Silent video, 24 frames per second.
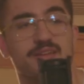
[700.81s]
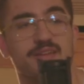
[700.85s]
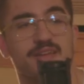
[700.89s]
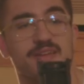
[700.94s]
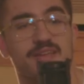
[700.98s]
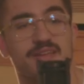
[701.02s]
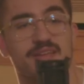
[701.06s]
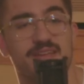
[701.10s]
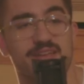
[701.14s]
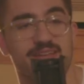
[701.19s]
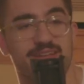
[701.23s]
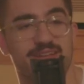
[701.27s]

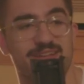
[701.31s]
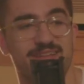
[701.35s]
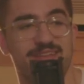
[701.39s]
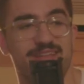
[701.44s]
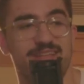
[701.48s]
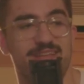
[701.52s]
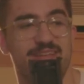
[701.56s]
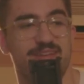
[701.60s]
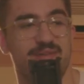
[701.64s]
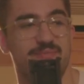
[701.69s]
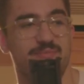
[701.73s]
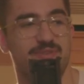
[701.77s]
And
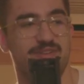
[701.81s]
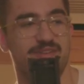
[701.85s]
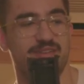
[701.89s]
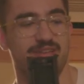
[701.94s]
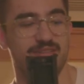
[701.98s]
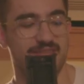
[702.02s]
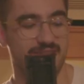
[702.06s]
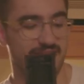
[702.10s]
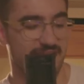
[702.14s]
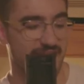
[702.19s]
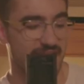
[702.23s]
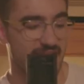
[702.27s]
I'm looking at
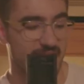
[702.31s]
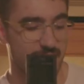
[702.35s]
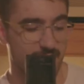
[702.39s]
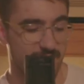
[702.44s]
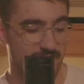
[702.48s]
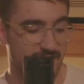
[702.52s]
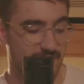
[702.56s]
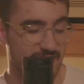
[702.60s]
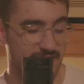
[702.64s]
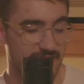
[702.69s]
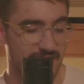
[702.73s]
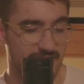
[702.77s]
the camera
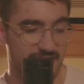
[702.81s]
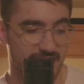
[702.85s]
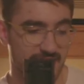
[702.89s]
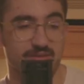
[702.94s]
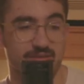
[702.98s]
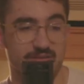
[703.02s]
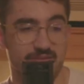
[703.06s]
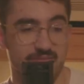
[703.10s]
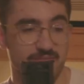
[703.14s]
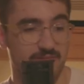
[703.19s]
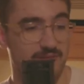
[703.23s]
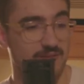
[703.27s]
and it's like
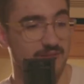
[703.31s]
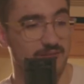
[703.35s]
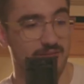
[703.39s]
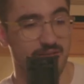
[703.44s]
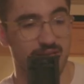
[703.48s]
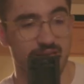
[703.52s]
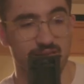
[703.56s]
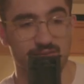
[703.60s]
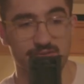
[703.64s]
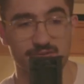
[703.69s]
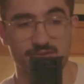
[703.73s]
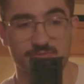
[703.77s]
the
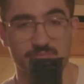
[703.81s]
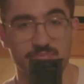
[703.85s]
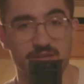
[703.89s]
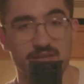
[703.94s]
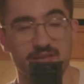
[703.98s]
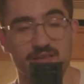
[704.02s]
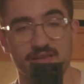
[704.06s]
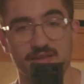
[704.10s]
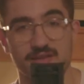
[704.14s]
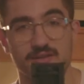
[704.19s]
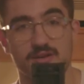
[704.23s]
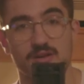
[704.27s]
leather's
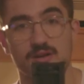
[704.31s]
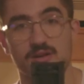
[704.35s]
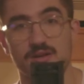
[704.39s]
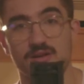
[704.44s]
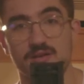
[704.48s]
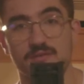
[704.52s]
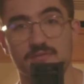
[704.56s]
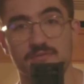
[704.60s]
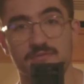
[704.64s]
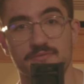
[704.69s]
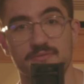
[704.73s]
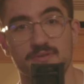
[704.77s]
peeling
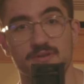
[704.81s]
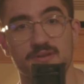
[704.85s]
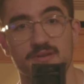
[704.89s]
off.